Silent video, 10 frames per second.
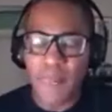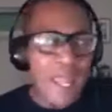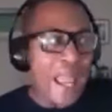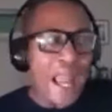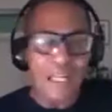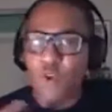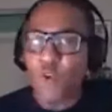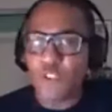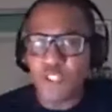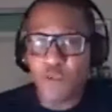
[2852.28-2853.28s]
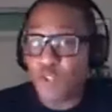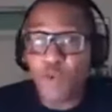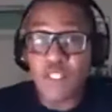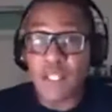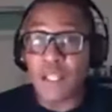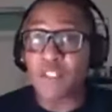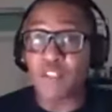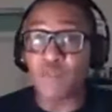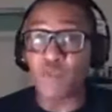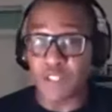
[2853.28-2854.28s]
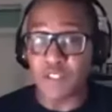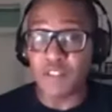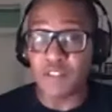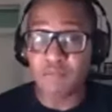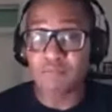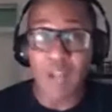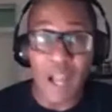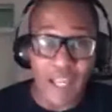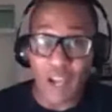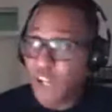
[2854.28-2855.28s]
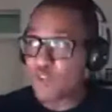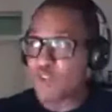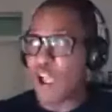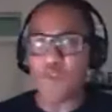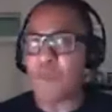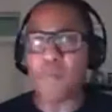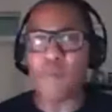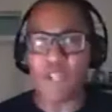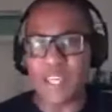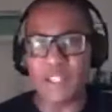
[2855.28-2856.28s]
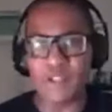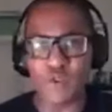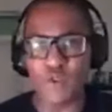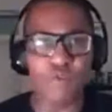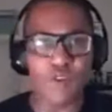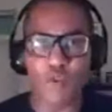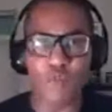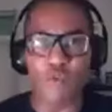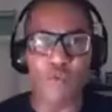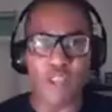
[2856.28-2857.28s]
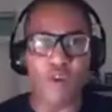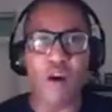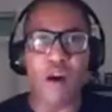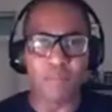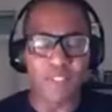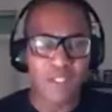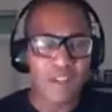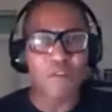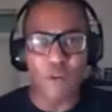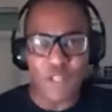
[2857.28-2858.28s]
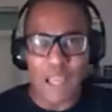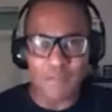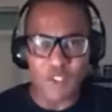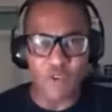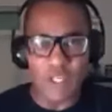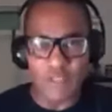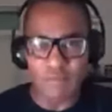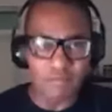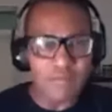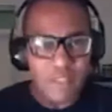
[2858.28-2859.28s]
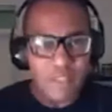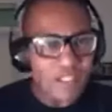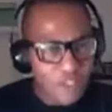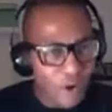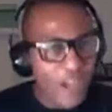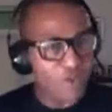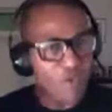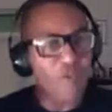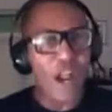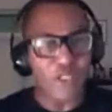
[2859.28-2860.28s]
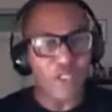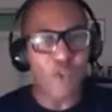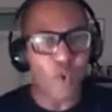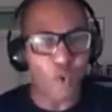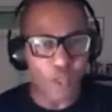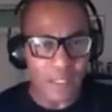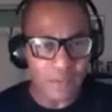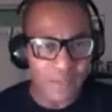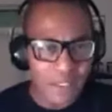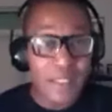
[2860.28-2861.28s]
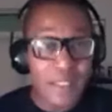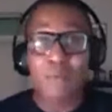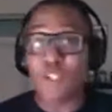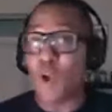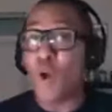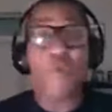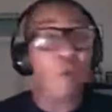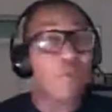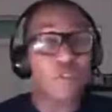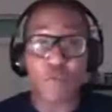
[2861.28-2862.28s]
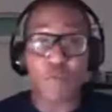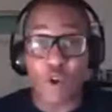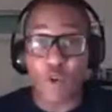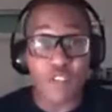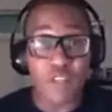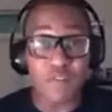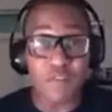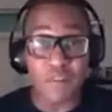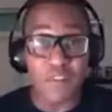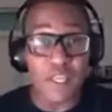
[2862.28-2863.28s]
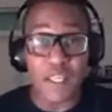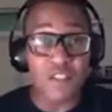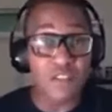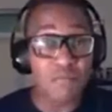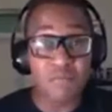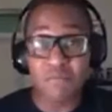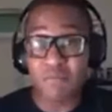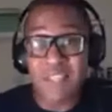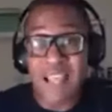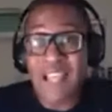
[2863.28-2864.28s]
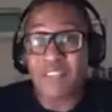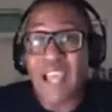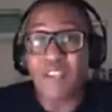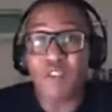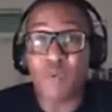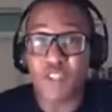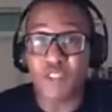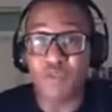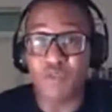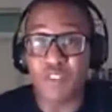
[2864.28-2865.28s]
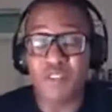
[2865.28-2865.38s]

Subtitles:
And of course, there was always an element of risk. I remember a kid who broke their arm falling out of a tree. I do recall that. But the overwhelming majority of kids had no issues.